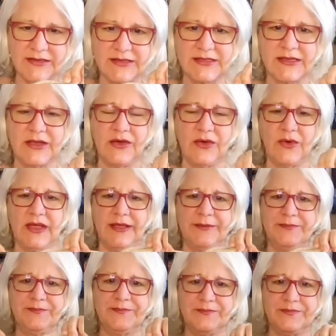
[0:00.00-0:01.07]
So uh,
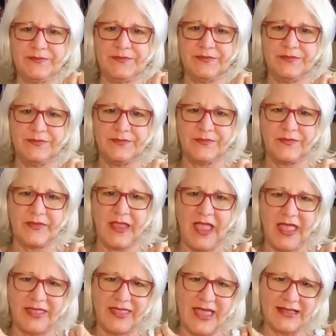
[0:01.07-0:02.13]

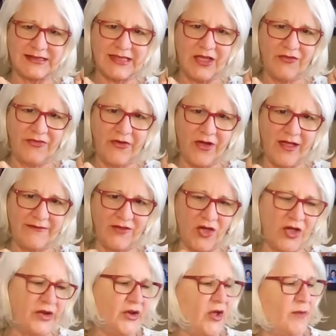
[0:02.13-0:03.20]
that's how far I've
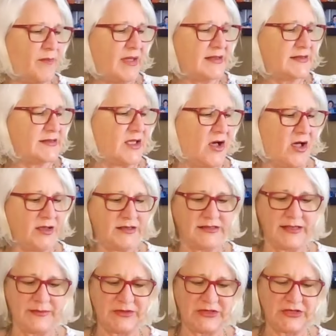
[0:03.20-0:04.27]
gotten on my socks.
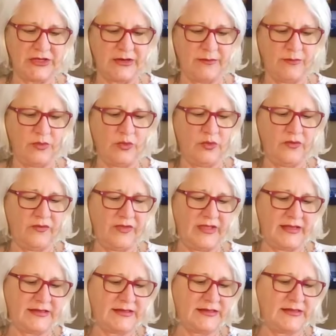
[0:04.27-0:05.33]
I'm just going to move
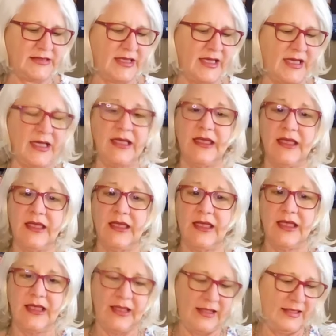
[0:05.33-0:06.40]
this uh,
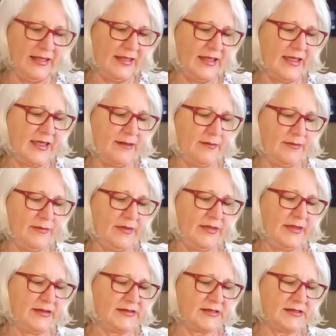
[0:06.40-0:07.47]
lab
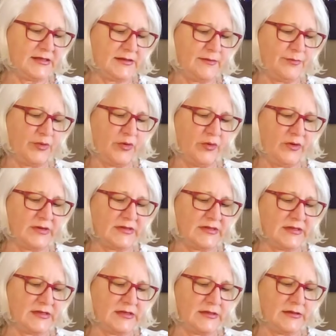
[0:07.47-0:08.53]
this
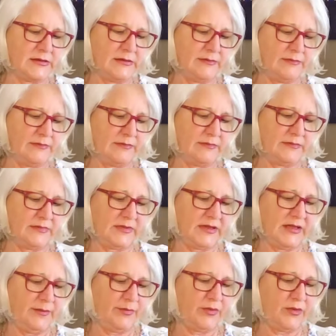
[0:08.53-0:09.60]
progress
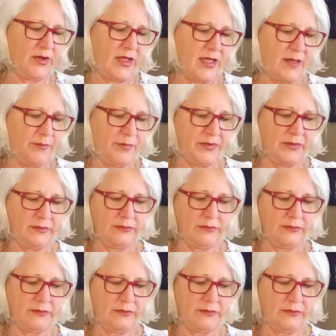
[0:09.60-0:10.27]
keeper up.